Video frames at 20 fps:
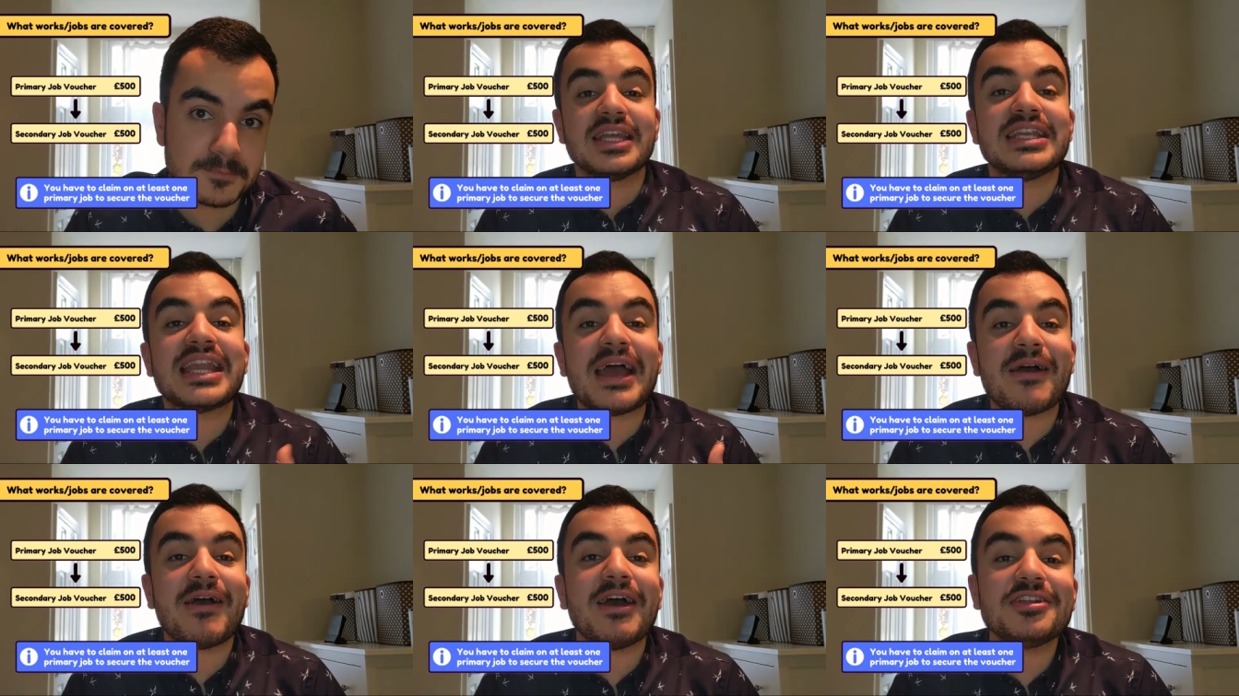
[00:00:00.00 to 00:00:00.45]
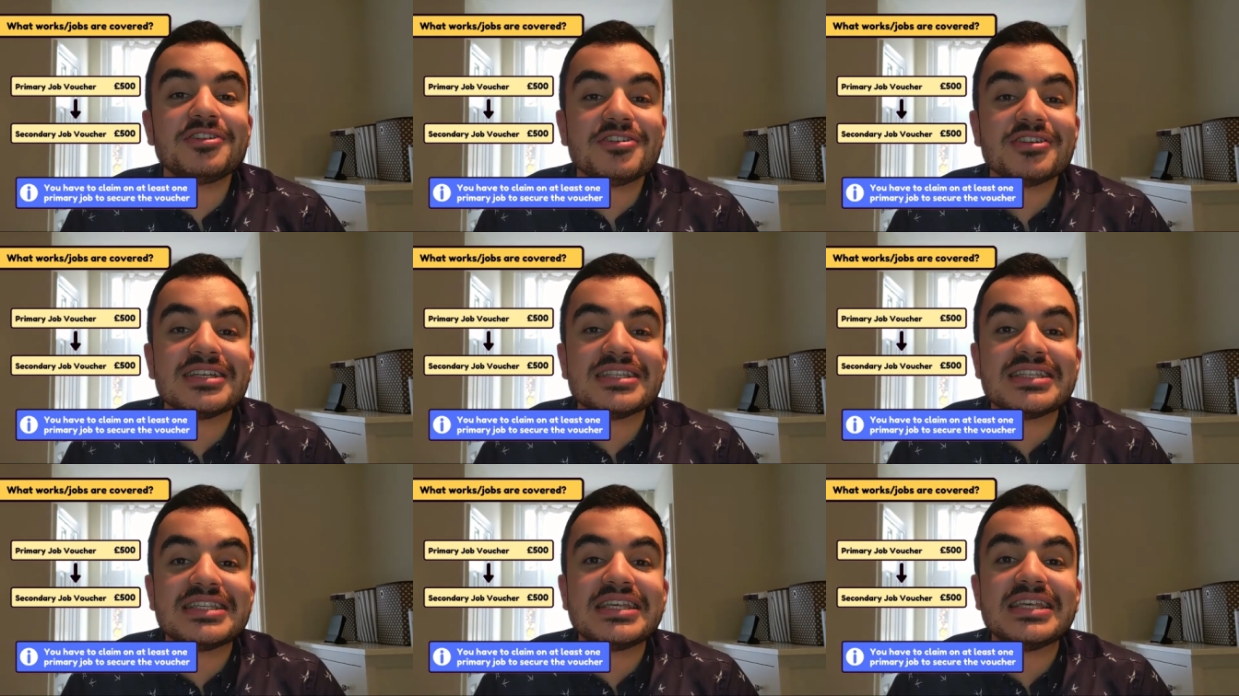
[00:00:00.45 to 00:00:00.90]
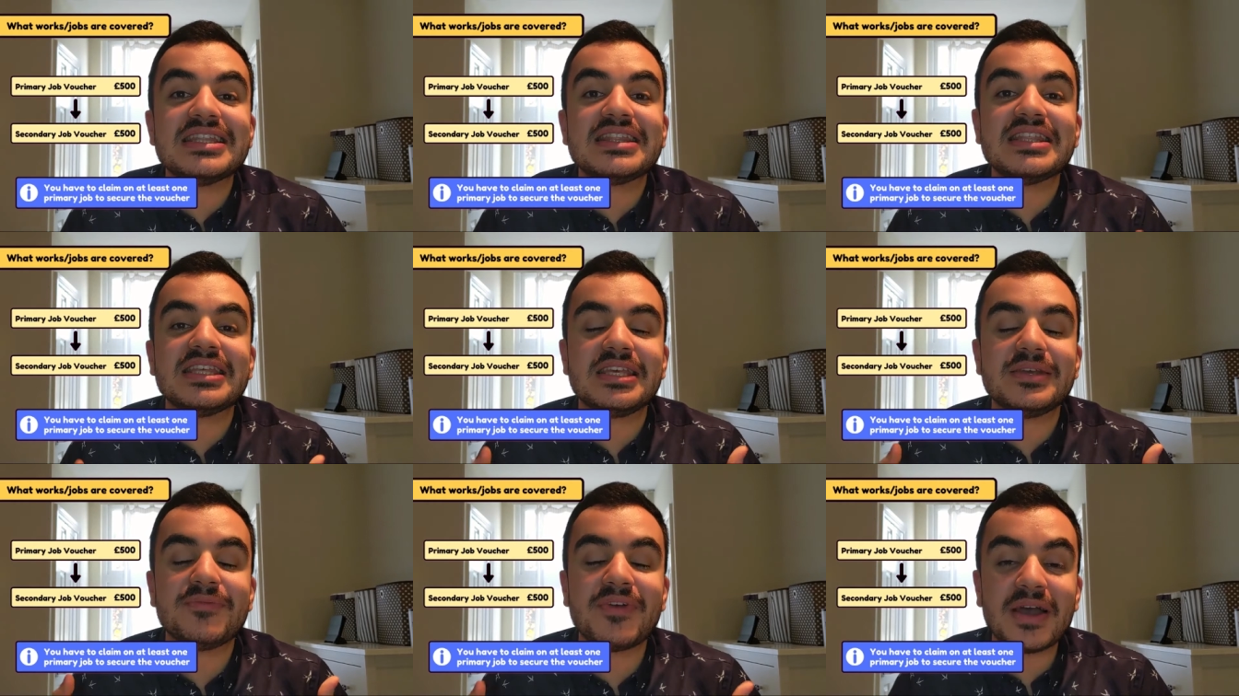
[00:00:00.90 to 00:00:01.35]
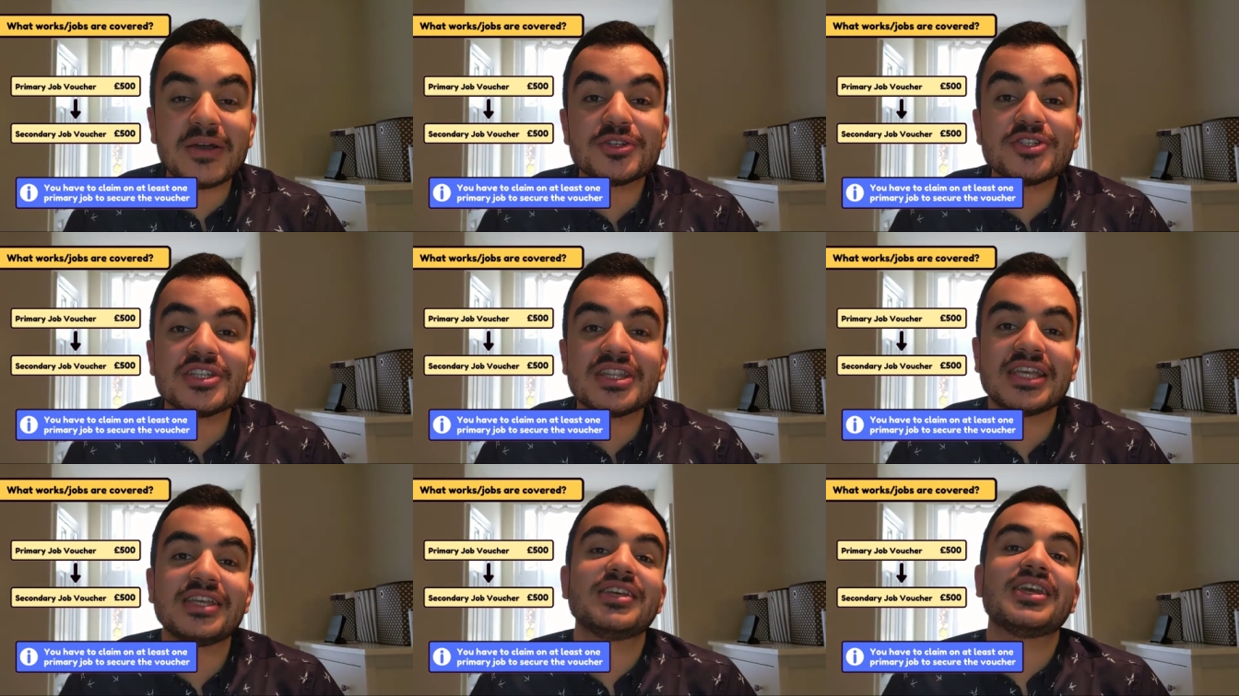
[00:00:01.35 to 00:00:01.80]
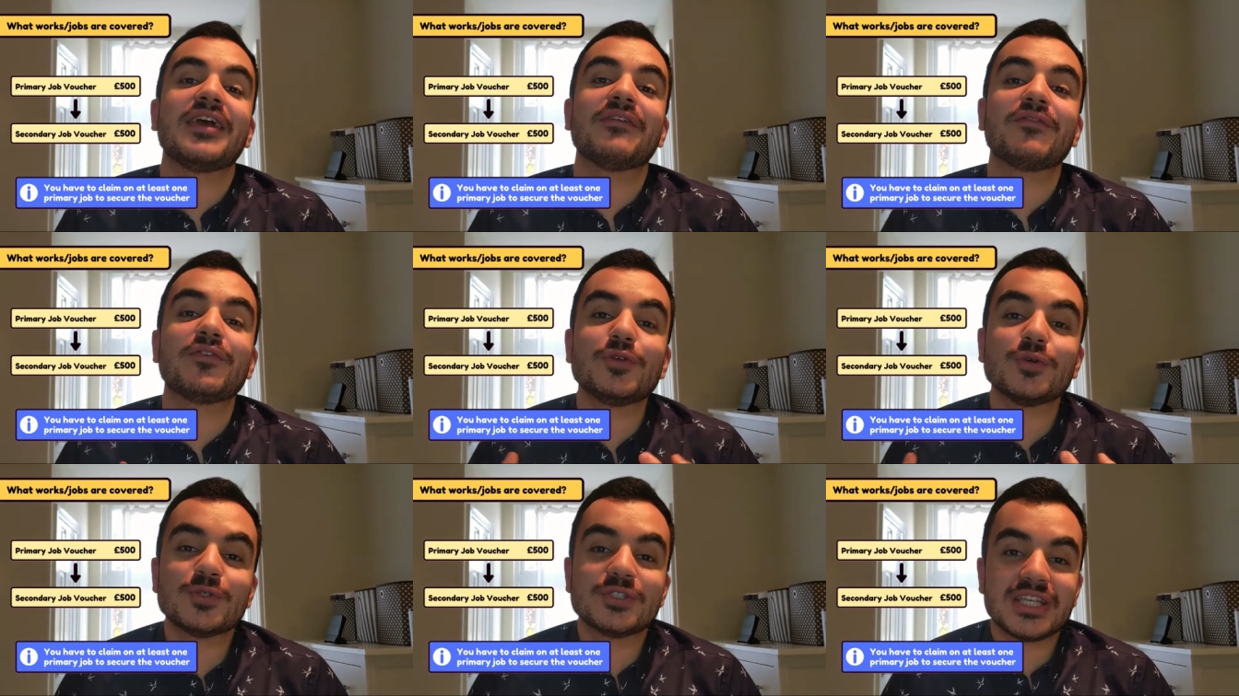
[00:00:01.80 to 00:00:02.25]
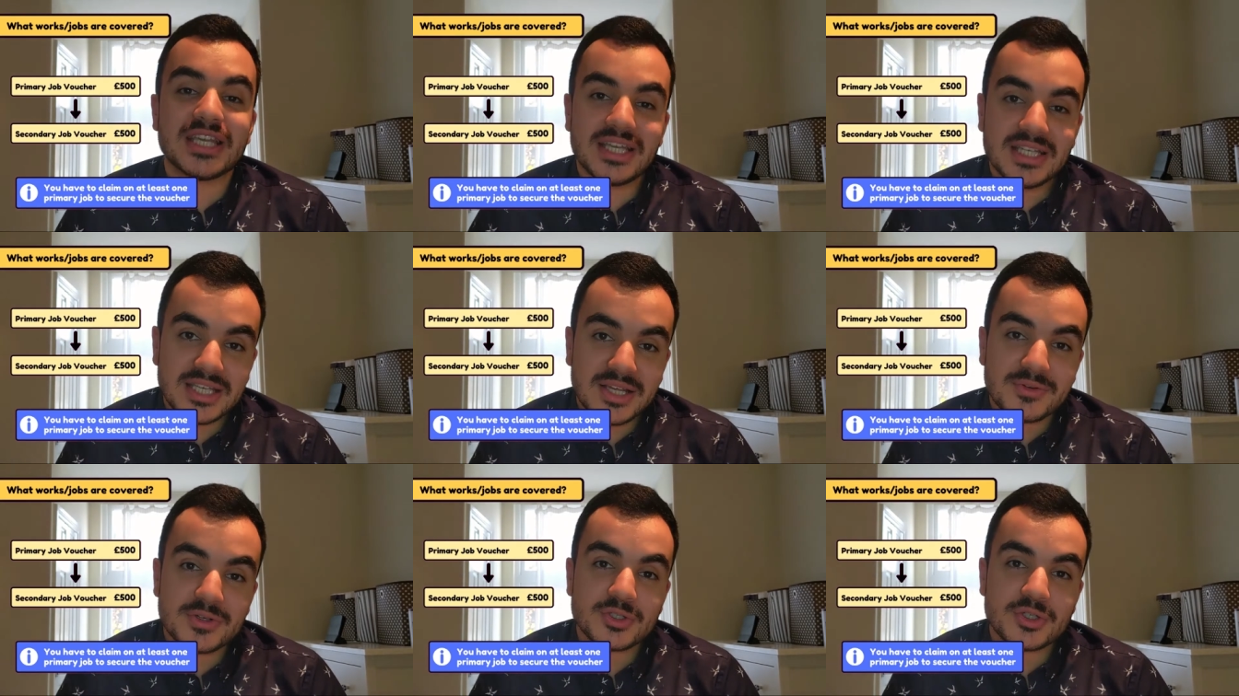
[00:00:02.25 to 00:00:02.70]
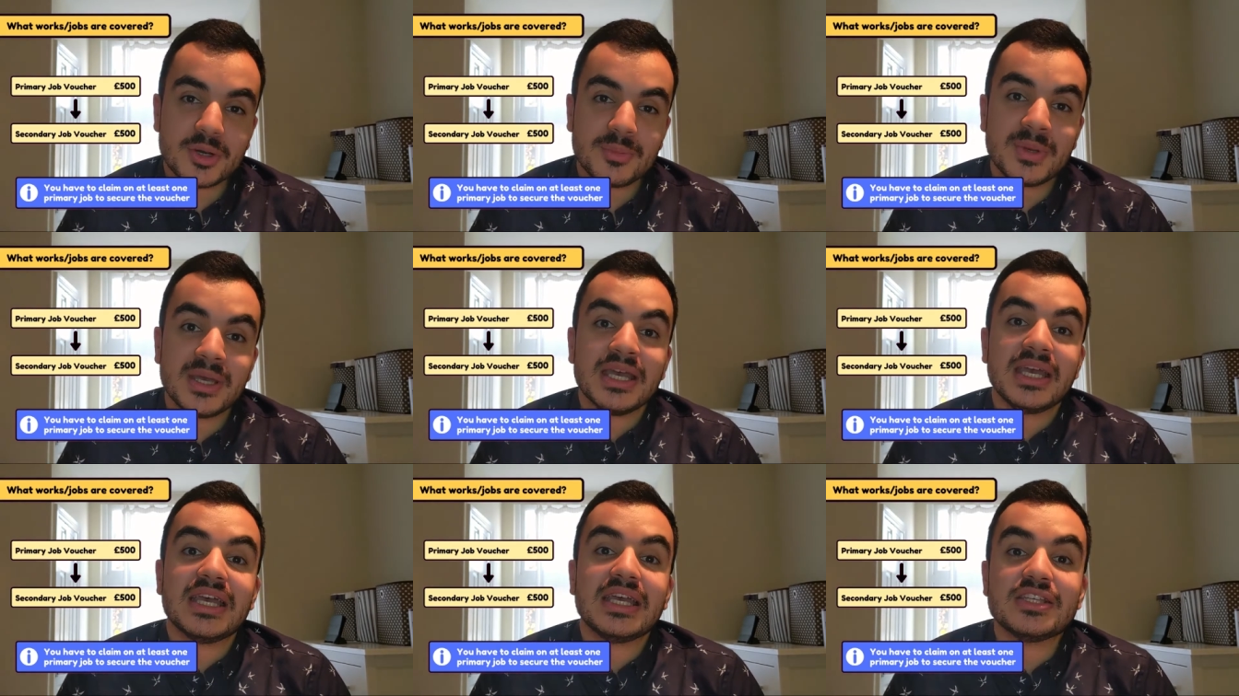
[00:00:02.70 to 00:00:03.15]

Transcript: Now, as you can see, the voucher that you get for your secondary job